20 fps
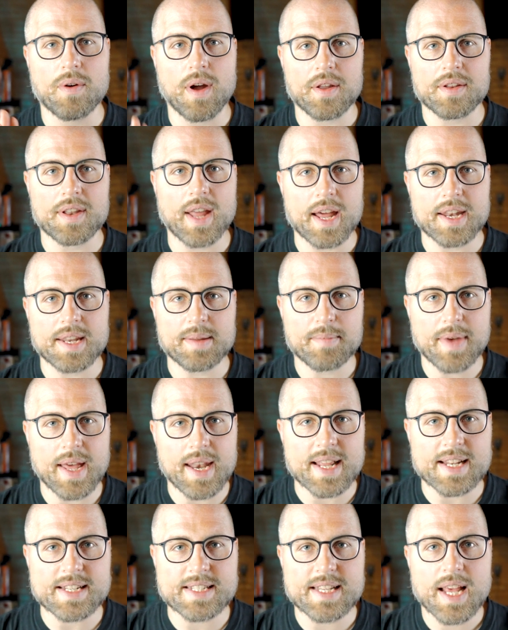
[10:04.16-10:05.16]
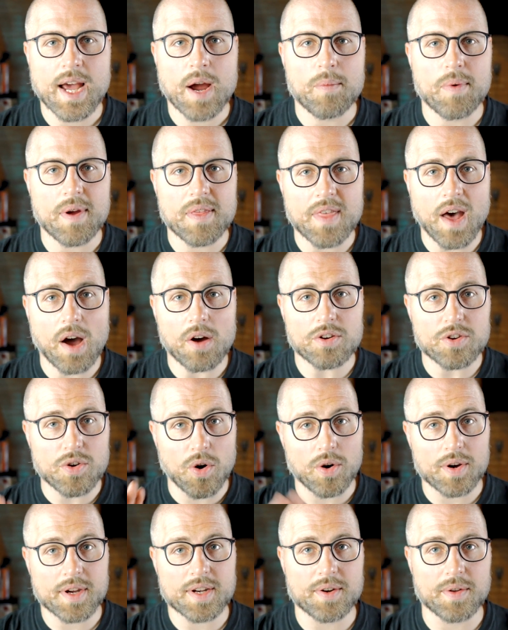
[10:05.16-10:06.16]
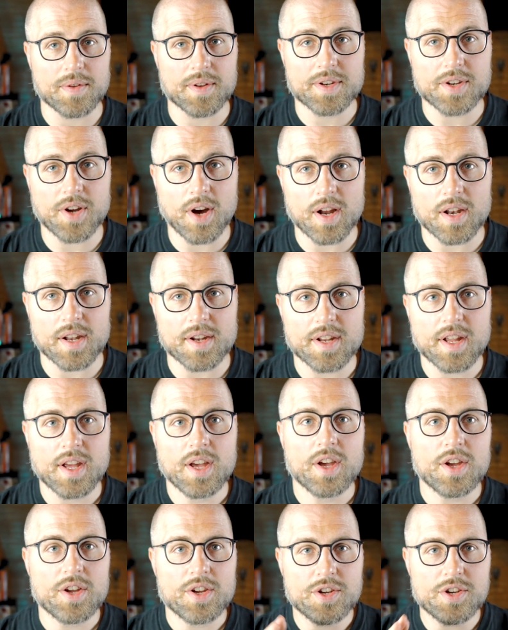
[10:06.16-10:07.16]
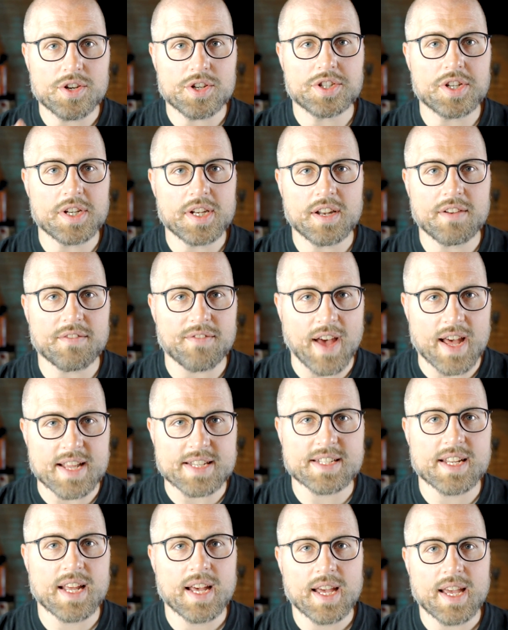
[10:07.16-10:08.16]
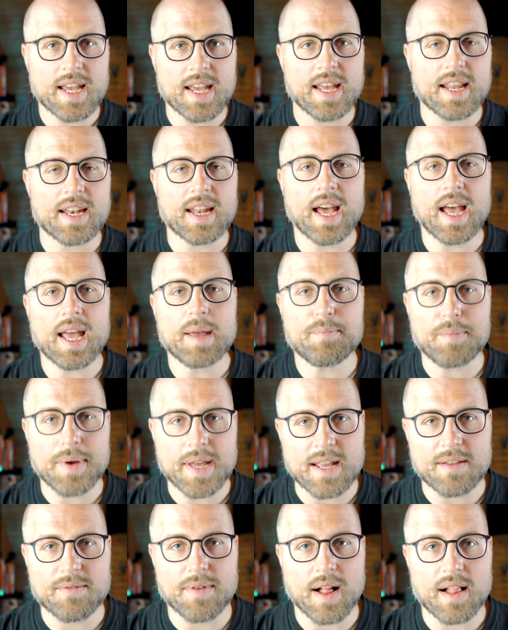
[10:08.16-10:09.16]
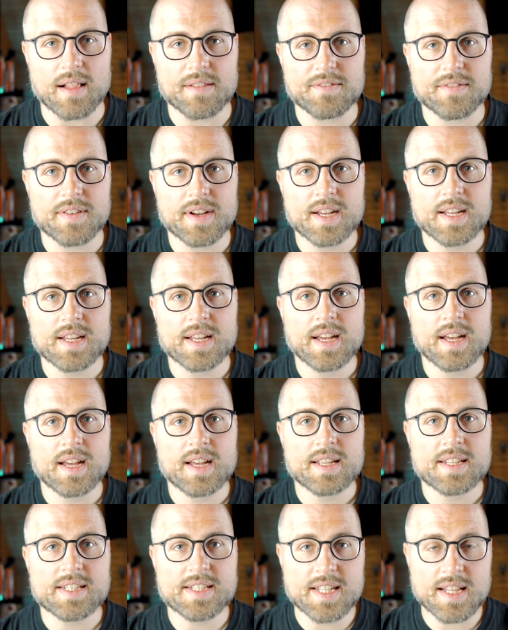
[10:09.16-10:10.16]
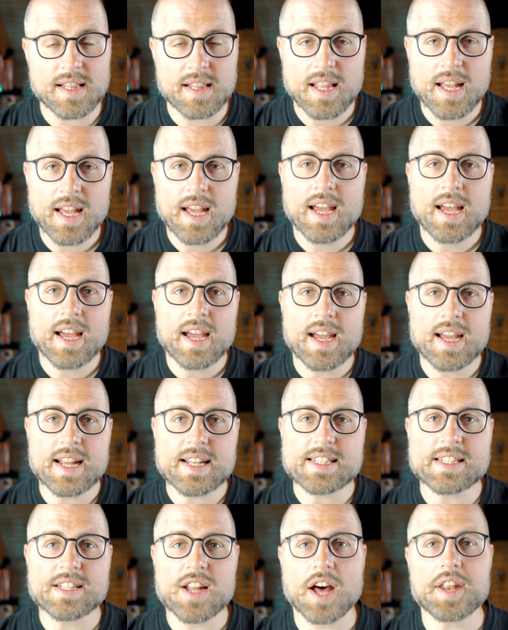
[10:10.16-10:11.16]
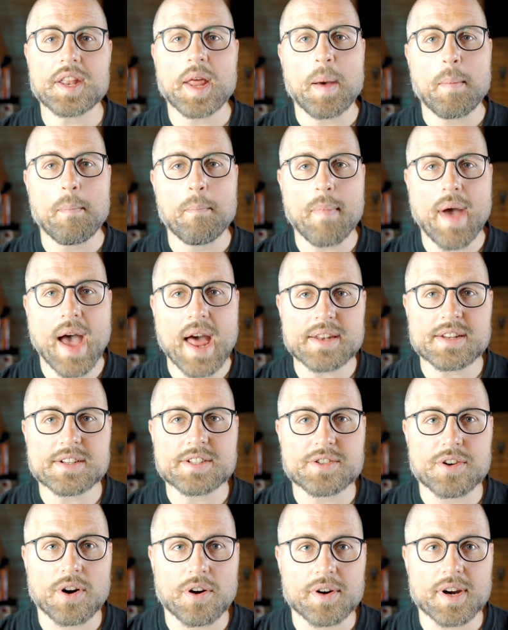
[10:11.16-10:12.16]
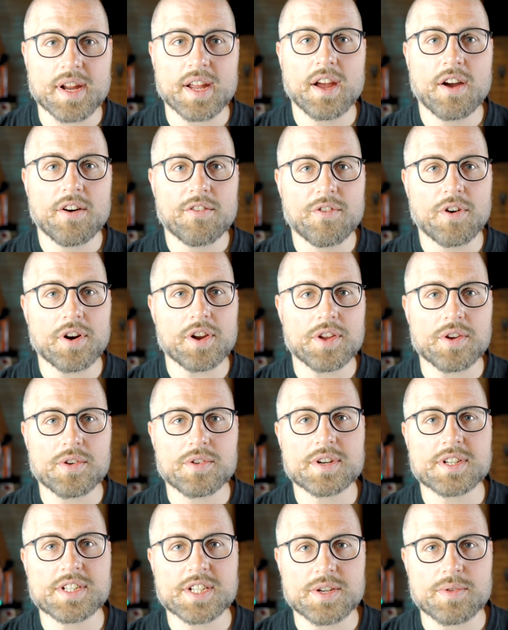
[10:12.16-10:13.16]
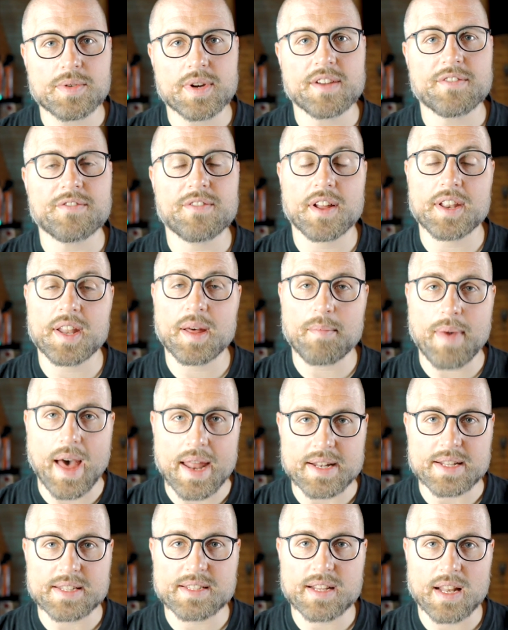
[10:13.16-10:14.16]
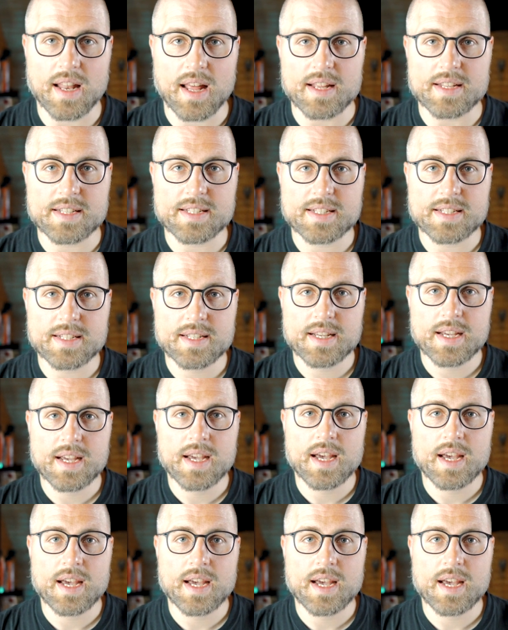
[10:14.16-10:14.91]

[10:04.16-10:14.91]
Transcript: around 90 minutes without going to the toilet, you should invest in a P valve. Still, it's not mandatory for your GUE fundamentals class.